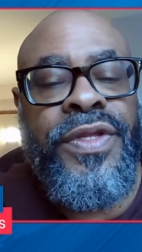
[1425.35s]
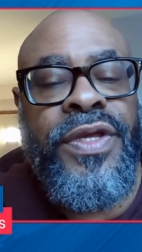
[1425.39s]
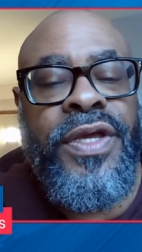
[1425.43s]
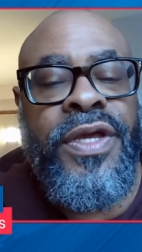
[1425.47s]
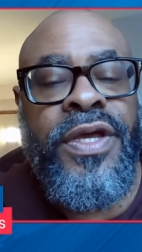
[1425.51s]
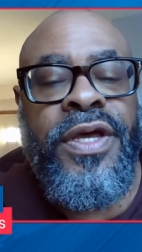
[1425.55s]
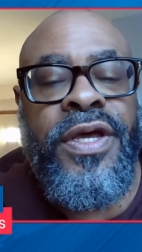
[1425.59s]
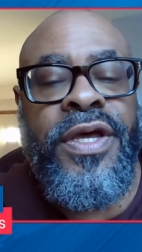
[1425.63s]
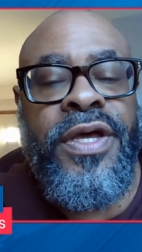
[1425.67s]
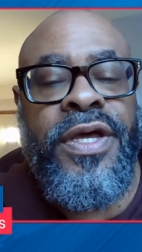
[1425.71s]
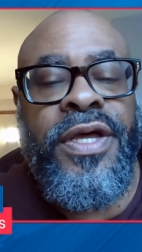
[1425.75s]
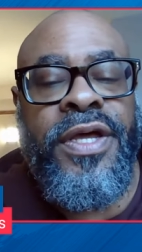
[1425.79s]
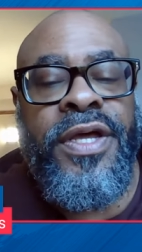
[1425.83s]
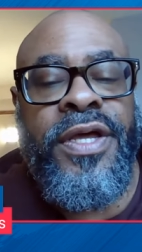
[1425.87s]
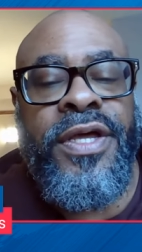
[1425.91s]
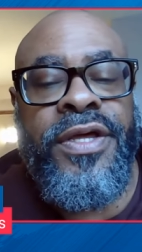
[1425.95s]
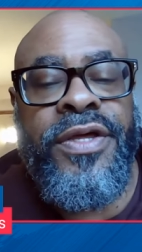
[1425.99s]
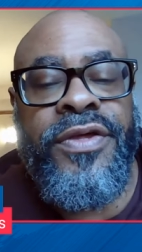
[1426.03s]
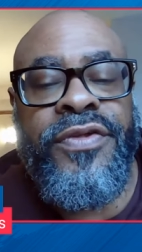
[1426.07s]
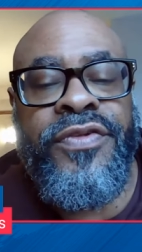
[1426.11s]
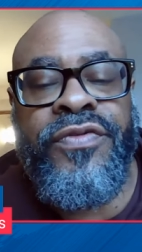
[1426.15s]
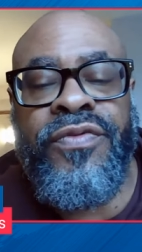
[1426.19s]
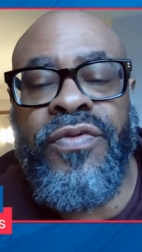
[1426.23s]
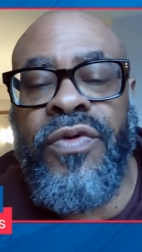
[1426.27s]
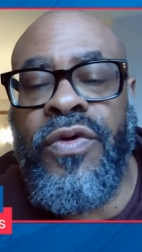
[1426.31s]
Uh,
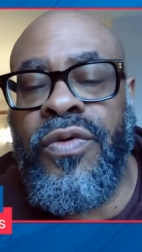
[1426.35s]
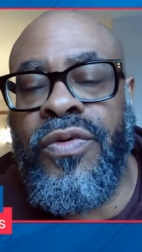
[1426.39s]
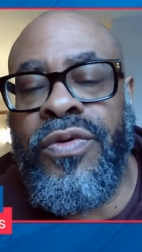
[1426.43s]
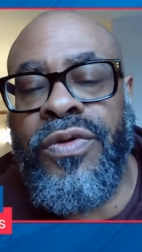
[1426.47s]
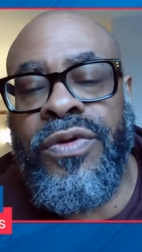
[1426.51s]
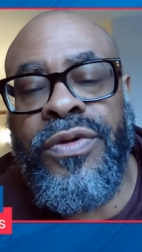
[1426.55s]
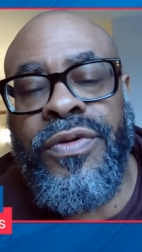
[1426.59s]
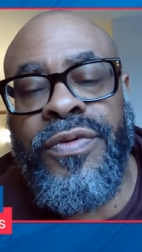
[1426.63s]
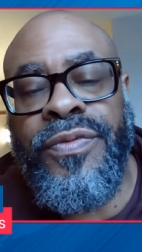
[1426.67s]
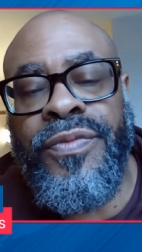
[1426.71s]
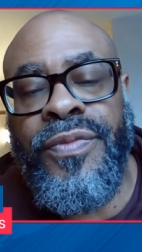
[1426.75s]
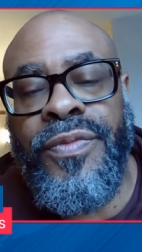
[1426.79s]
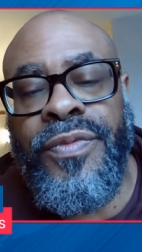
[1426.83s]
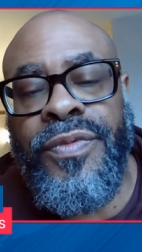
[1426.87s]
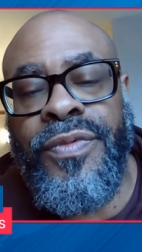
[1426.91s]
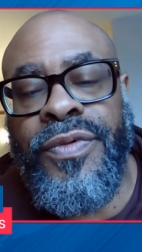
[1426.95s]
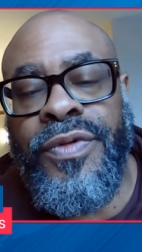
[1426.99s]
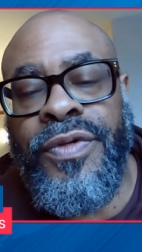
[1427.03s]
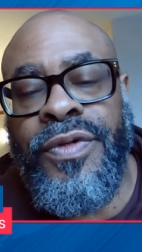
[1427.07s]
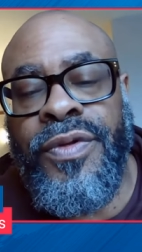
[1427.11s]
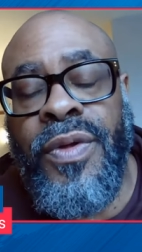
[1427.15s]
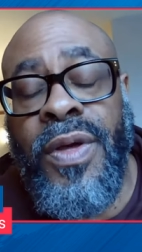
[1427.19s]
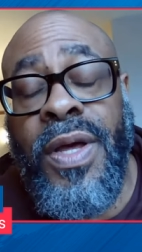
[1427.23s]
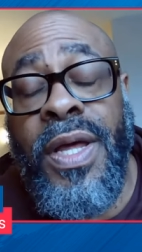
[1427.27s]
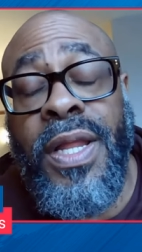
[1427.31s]
Schroeder,
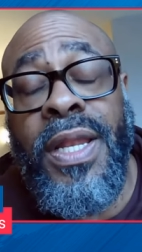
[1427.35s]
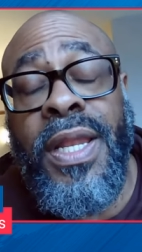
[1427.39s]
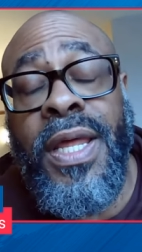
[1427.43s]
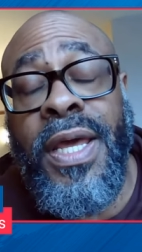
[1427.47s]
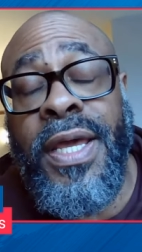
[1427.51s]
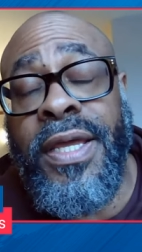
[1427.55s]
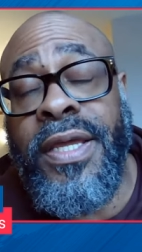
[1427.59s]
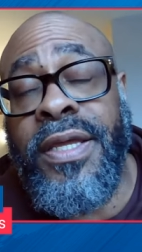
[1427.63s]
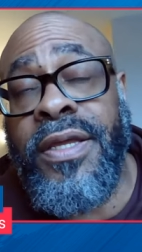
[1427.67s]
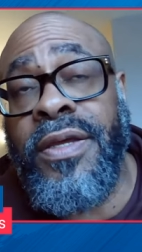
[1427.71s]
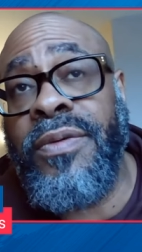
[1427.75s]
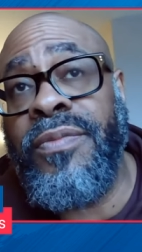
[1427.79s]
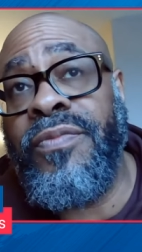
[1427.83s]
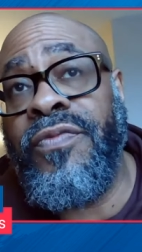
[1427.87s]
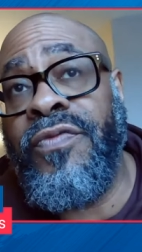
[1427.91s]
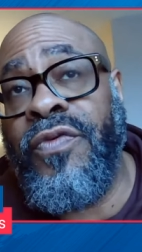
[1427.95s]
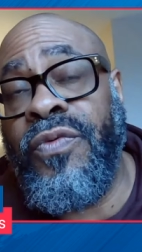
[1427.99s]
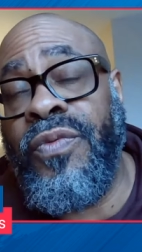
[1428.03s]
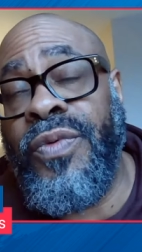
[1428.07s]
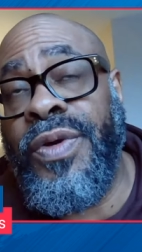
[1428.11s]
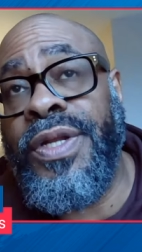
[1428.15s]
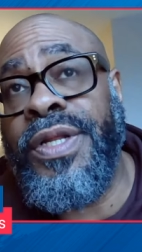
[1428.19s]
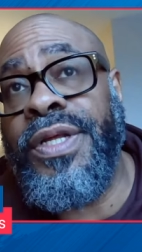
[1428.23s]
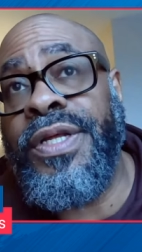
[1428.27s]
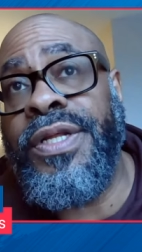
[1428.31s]
you know, I like him for
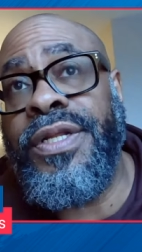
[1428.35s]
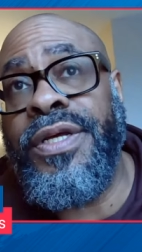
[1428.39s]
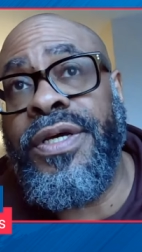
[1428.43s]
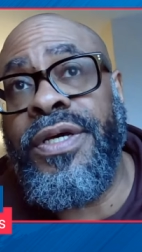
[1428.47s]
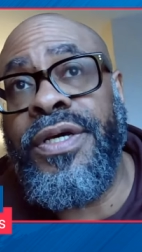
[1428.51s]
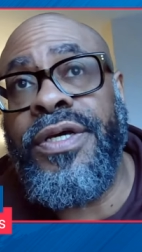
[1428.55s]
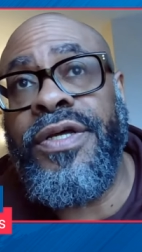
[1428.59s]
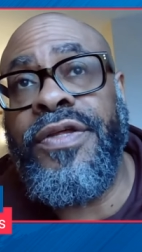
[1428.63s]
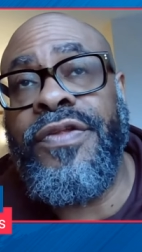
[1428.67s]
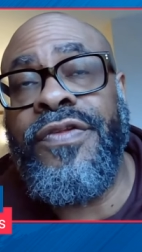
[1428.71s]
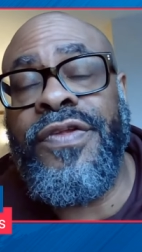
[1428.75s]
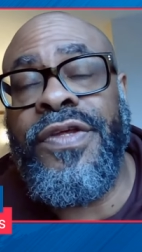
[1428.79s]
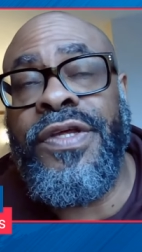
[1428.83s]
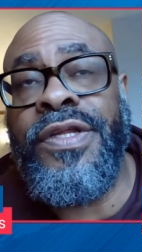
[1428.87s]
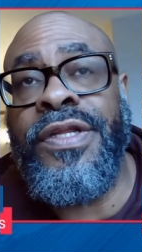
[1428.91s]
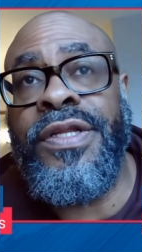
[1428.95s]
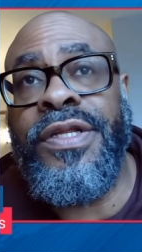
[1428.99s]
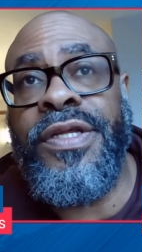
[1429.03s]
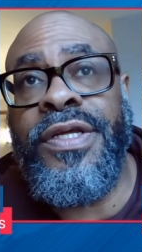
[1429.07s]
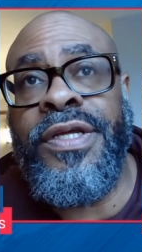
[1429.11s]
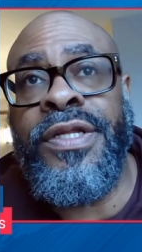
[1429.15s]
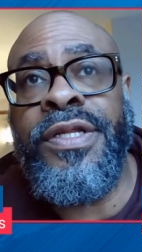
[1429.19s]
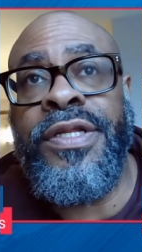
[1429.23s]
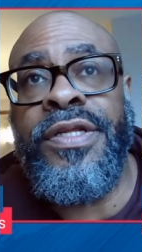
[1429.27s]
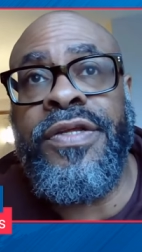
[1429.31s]
what he does in,
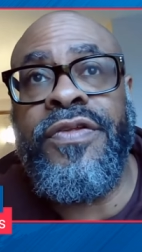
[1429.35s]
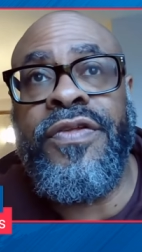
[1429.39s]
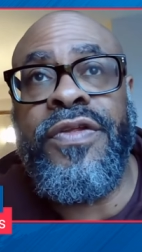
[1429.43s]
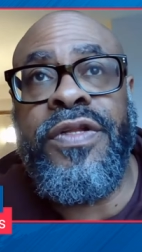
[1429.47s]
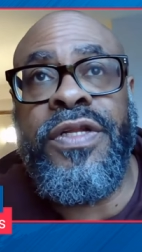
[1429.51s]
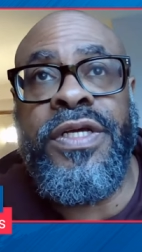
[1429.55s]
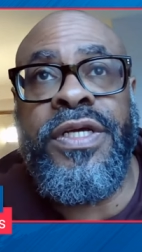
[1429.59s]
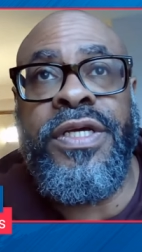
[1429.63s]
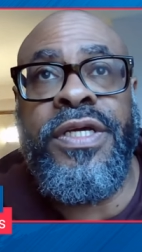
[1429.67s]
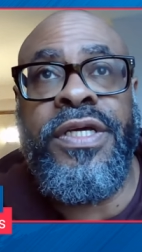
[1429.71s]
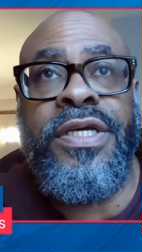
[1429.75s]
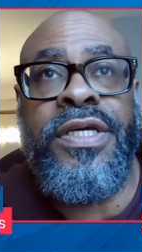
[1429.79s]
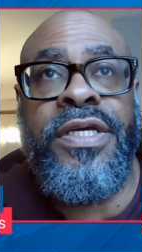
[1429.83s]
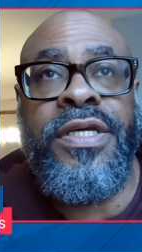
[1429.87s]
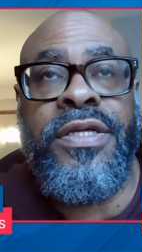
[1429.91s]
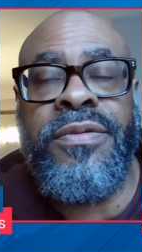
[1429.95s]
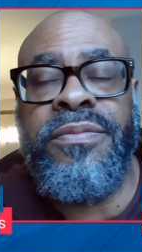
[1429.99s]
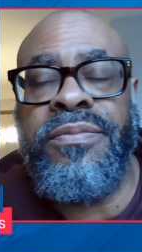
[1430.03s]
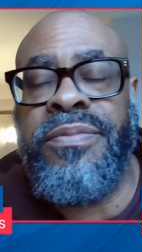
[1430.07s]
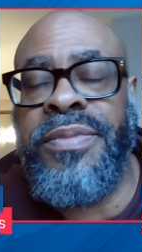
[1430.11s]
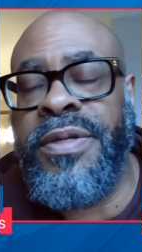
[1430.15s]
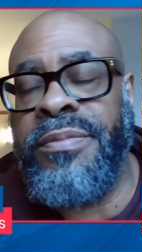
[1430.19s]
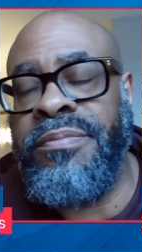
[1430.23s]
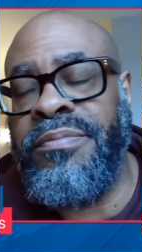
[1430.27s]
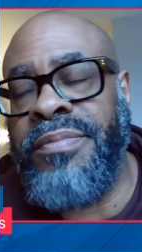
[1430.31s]
in this league. He's
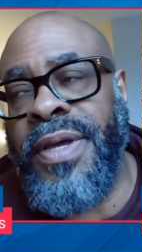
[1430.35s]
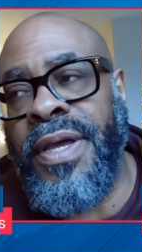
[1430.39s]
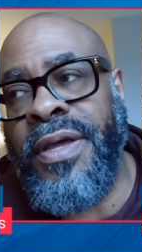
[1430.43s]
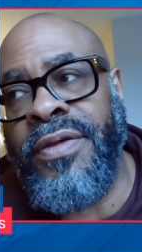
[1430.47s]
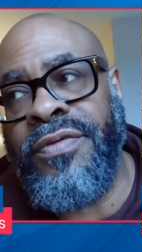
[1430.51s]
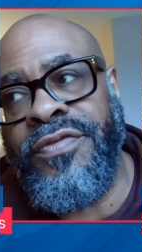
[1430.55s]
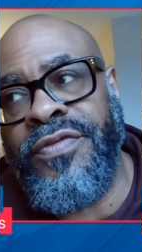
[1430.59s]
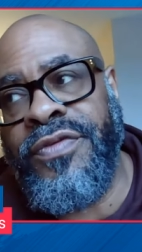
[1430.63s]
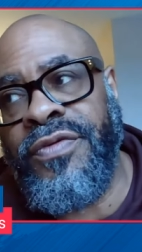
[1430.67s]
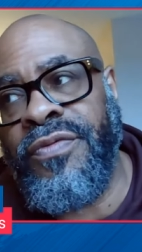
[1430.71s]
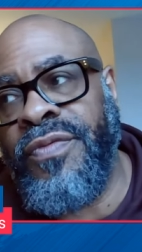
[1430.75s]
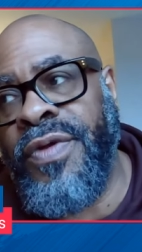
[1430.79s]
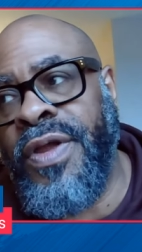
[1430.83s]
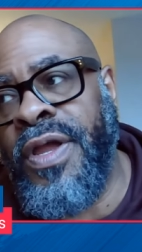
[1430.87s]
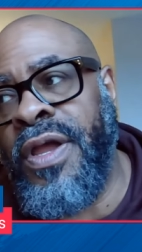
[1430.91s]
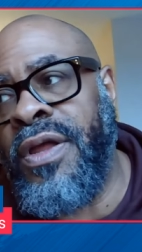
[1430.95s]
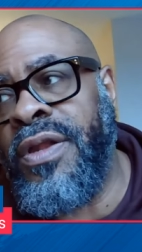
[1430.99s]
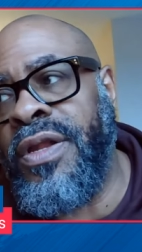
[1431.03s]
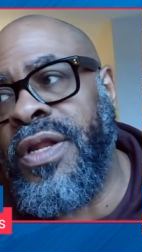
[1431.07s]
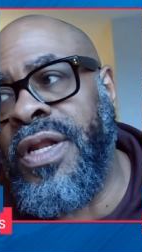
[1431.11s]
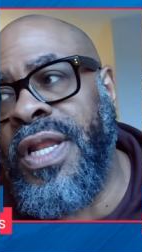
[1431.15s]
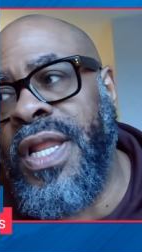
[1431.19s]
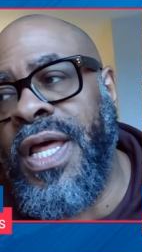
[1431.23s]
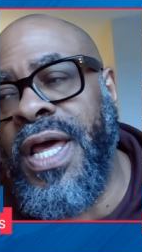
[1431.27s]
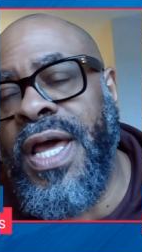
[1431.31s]
been bounced around
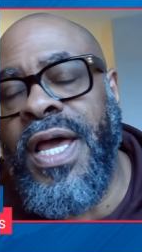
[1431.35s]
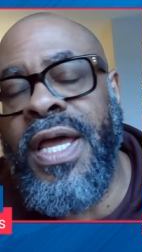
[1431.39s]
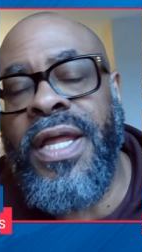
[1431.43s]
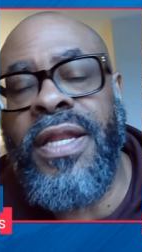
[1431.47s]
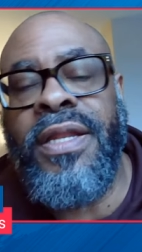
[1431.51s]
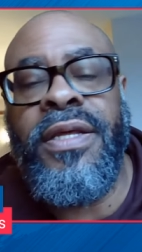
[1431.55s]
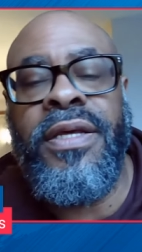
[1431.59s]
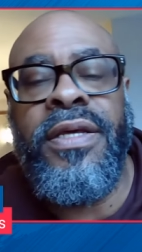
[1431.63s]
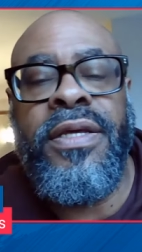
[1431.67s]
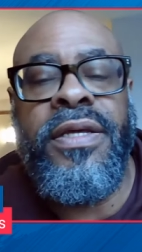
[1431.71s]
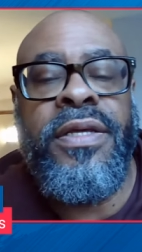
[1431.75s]
a lot.